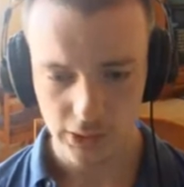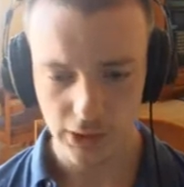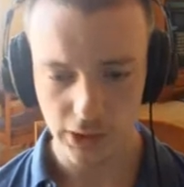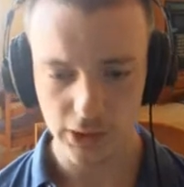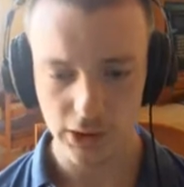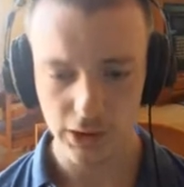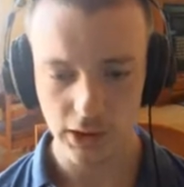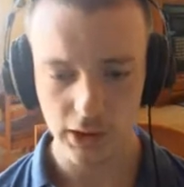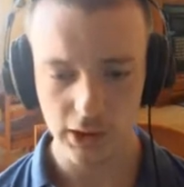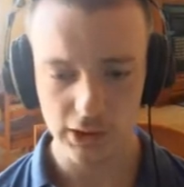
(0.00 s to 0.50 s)

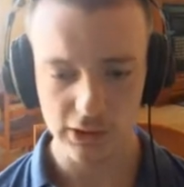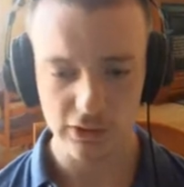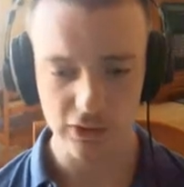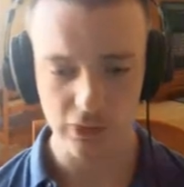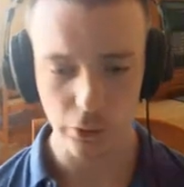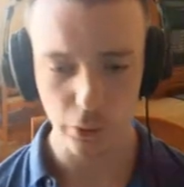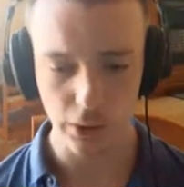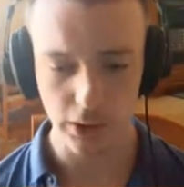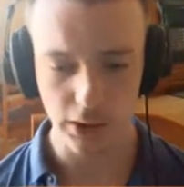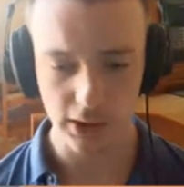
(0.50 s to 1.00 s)
sizing is
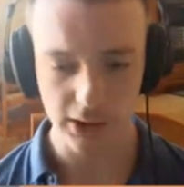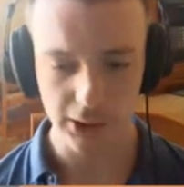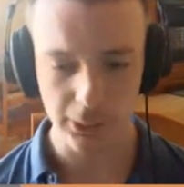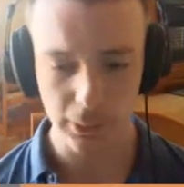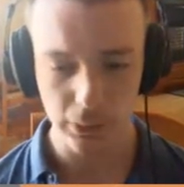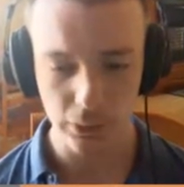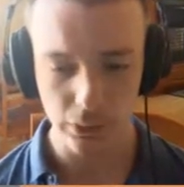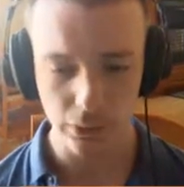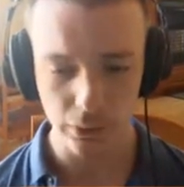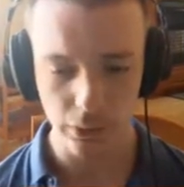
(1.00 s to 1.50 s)
generally
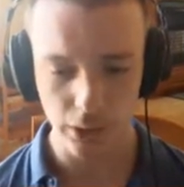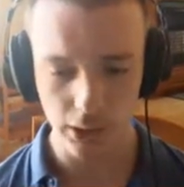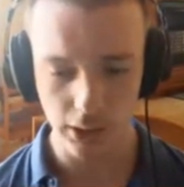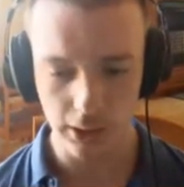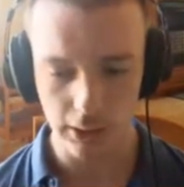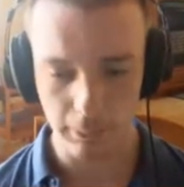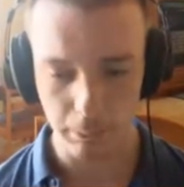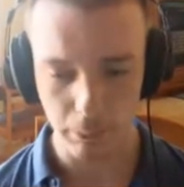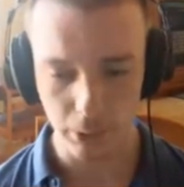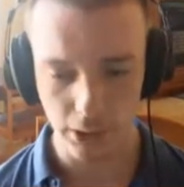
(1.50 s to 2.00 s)
exposed through
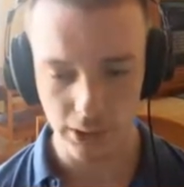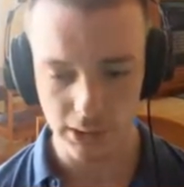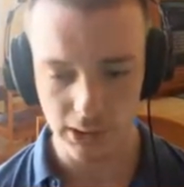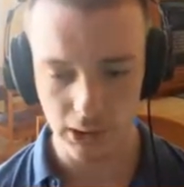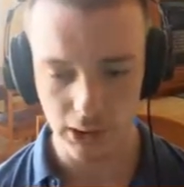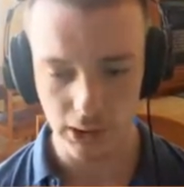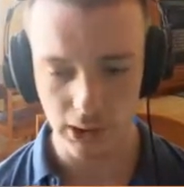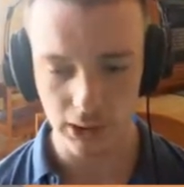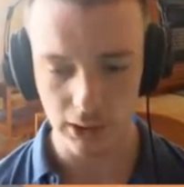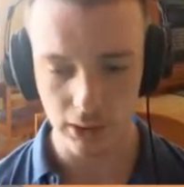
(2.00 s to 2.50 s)
the
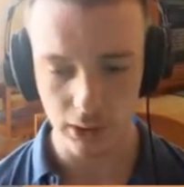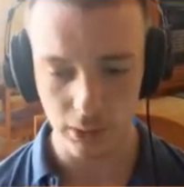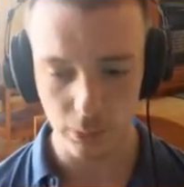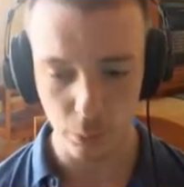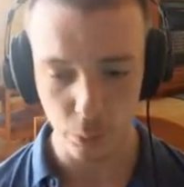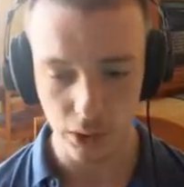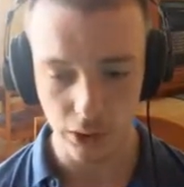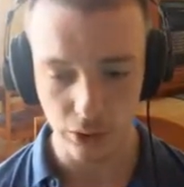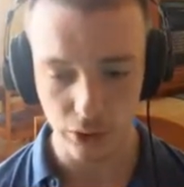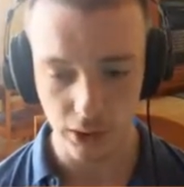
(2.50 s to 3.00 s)
implicit and
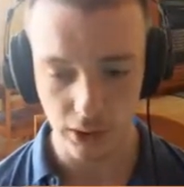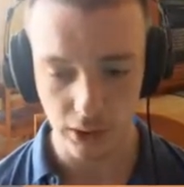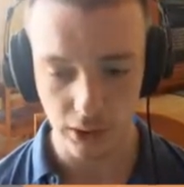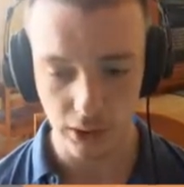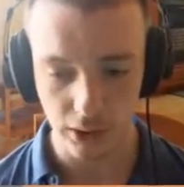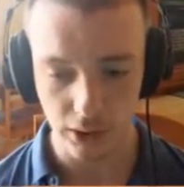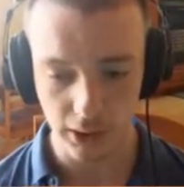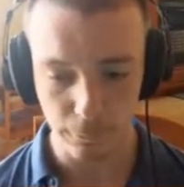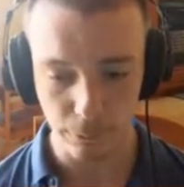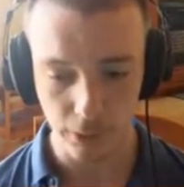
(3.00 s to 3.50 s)
width and
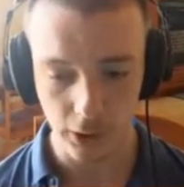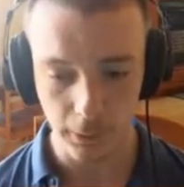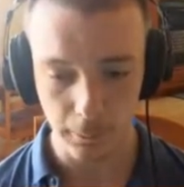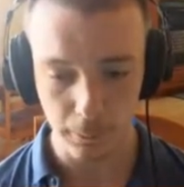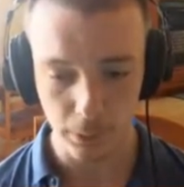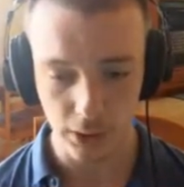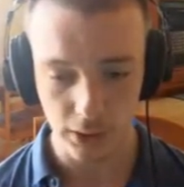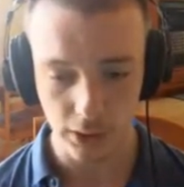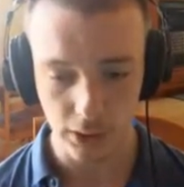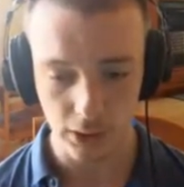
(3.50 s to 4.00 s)
height
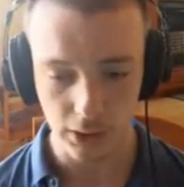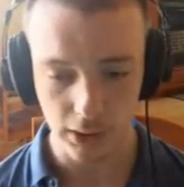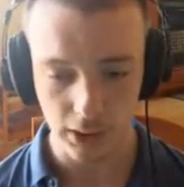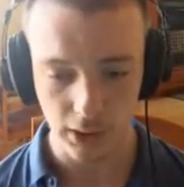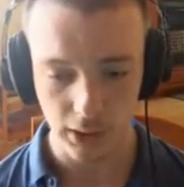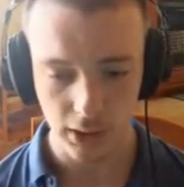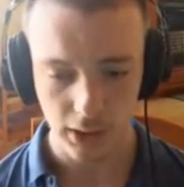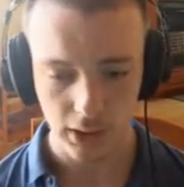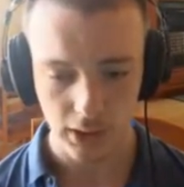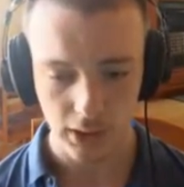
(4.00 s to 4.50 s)
properties.
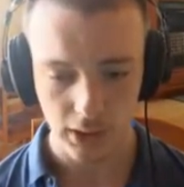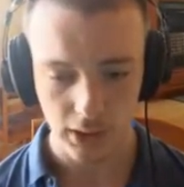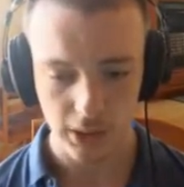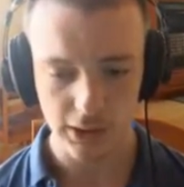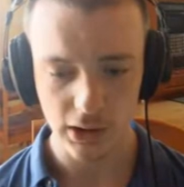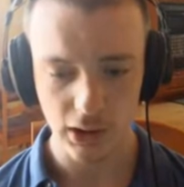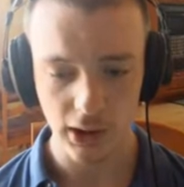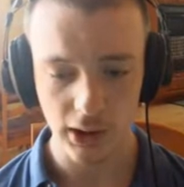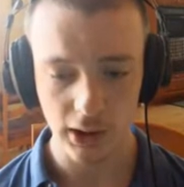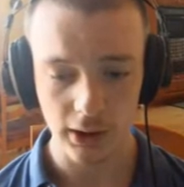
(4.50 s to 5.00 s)

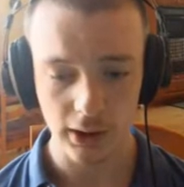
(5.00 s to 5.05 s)
Let's see,